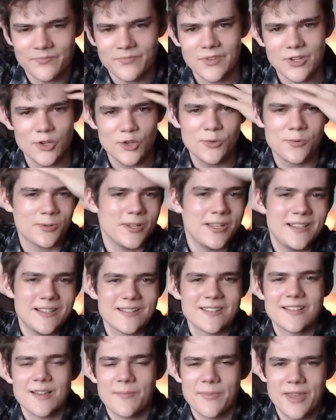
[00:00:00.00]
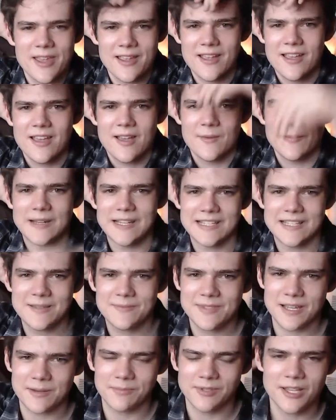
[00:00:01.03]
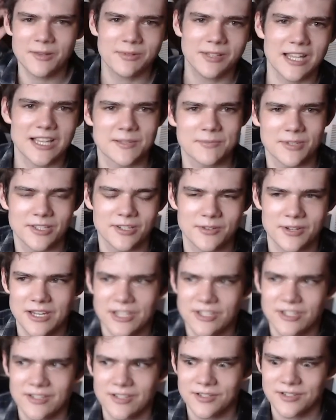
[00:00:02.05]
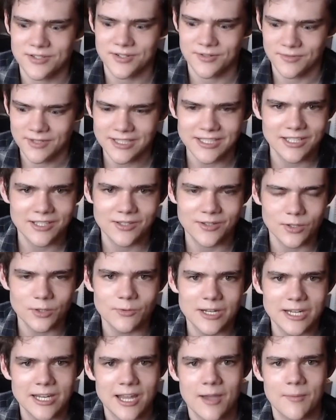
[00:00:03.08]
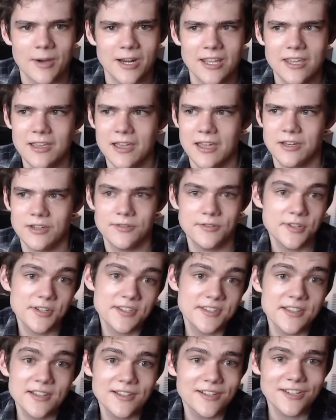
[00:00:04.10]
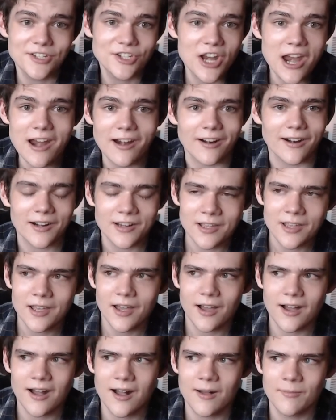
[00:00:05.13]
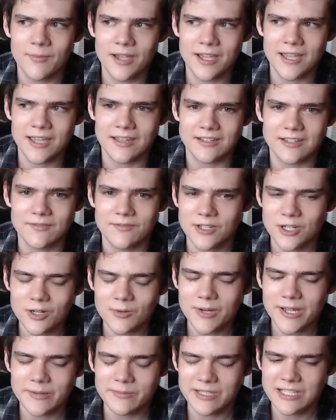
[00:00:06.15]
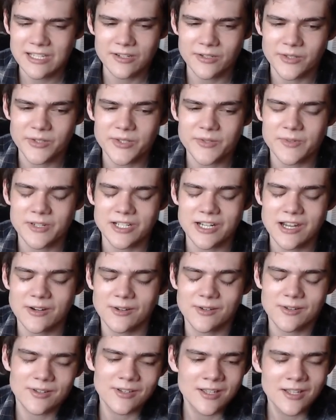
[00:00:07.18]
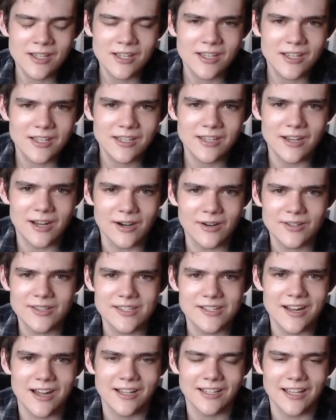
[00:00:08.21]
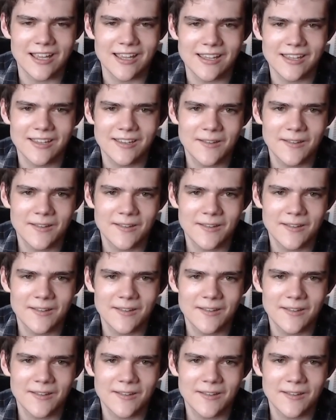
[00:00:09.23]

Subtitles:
Uber Eats or something. But it seems like blood plasma donation is just a really good way to get money, and you just sit in a chair. And if you don't mind needles, which I don't, you know, it's not like